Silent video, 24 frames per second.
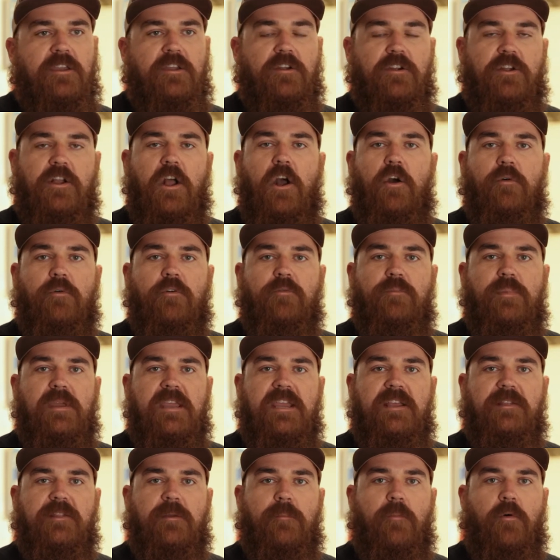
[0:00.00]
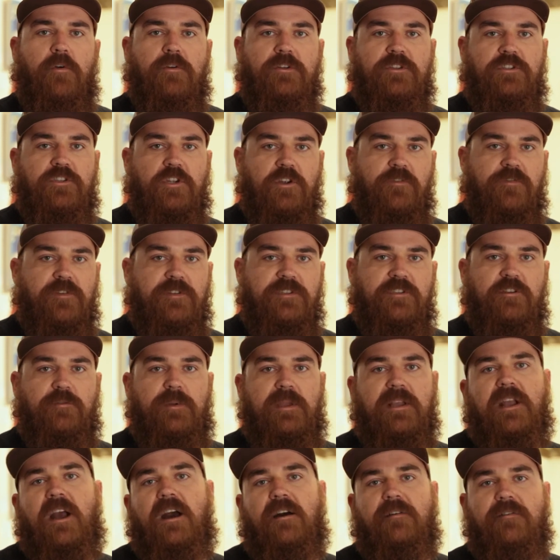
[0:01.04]
coat will be, the more surface you'll
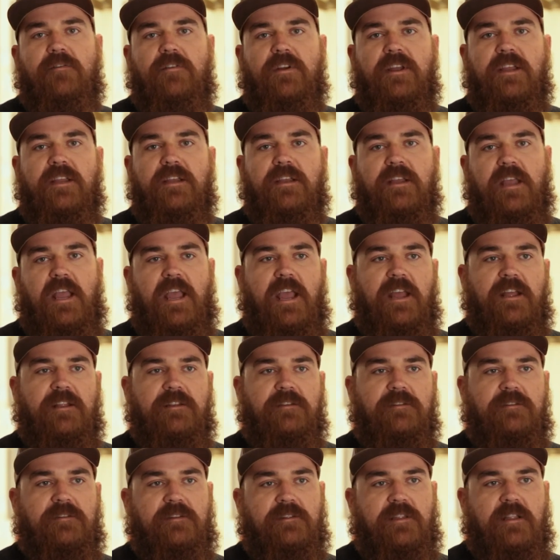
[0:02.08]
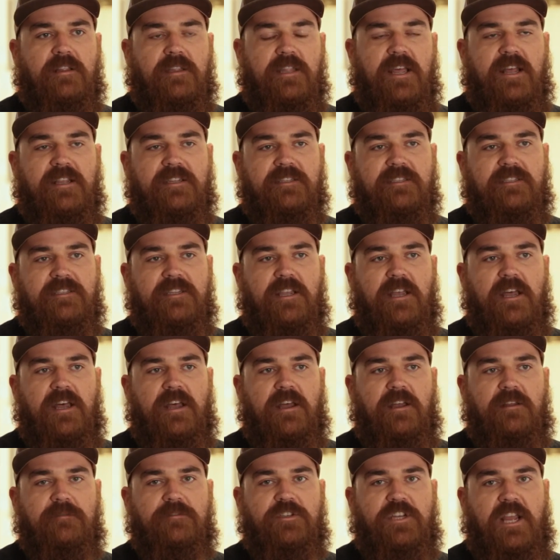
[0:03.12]
be covering, and the less
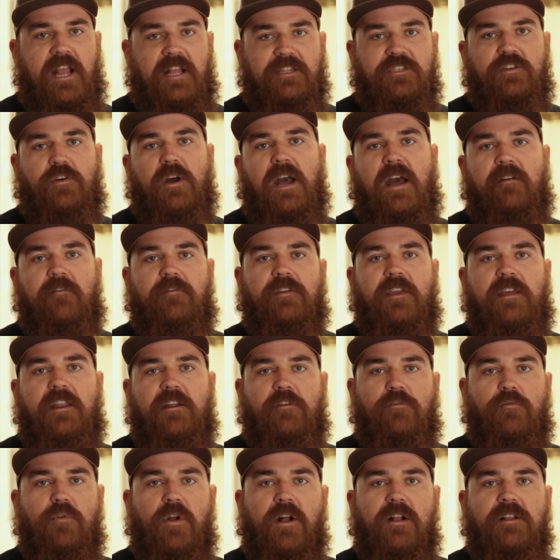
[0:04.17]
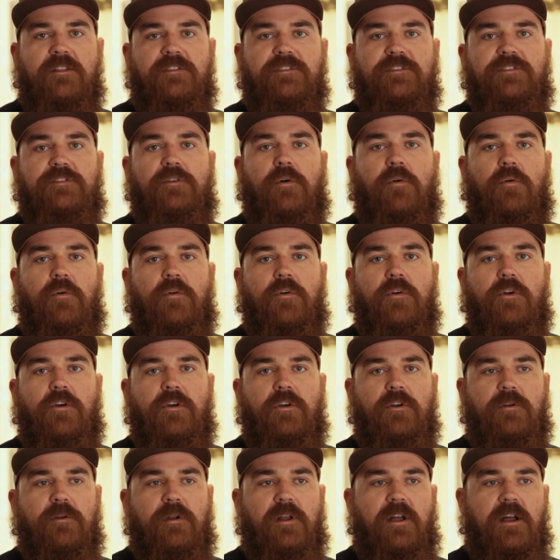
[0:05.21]
chance you'll have of getting runs
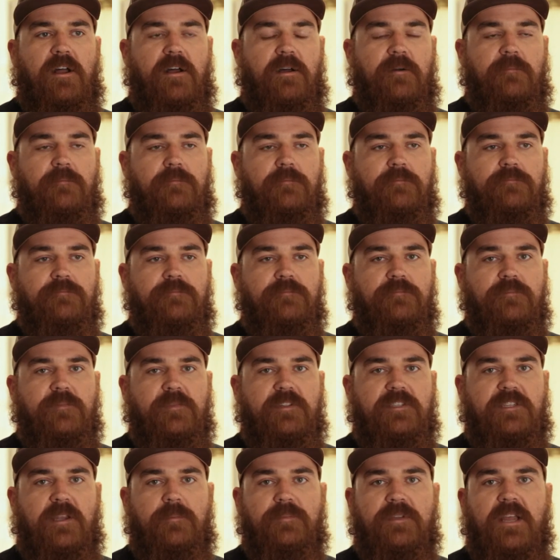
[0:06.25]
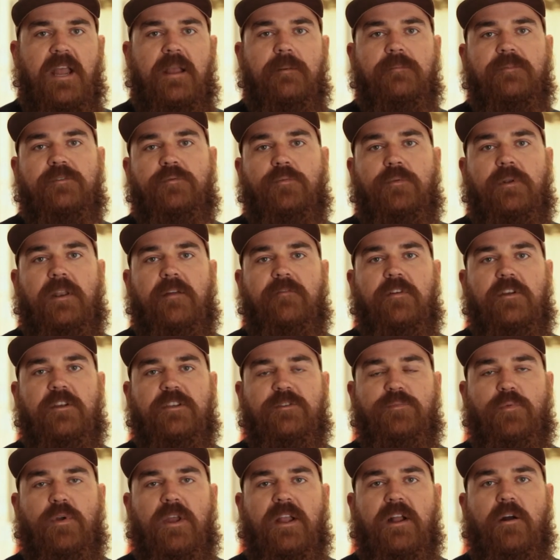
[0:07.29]
or sometimes whenever you're
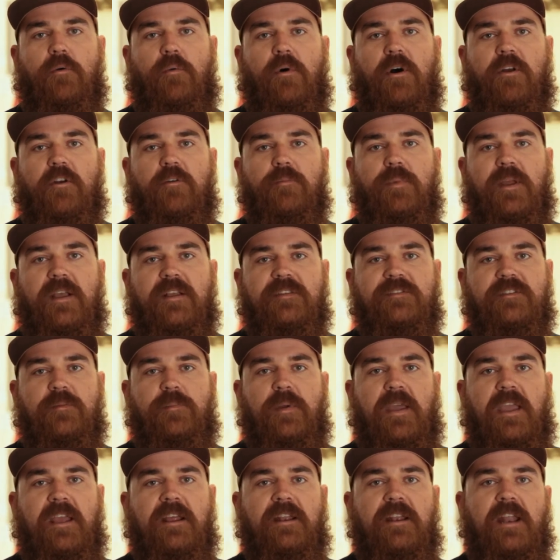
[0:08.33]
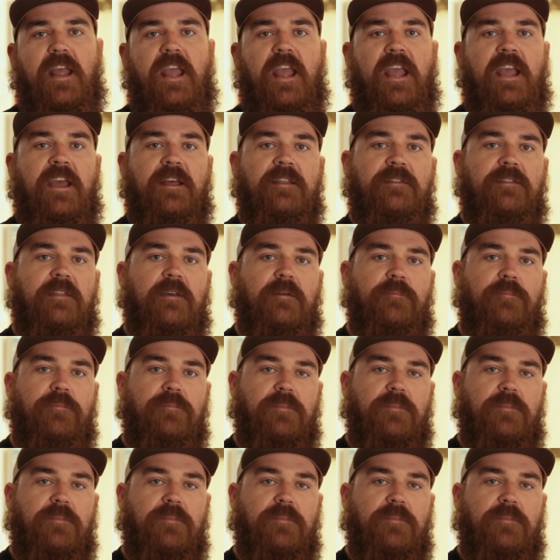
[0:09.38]
spraying a water base, the paint and the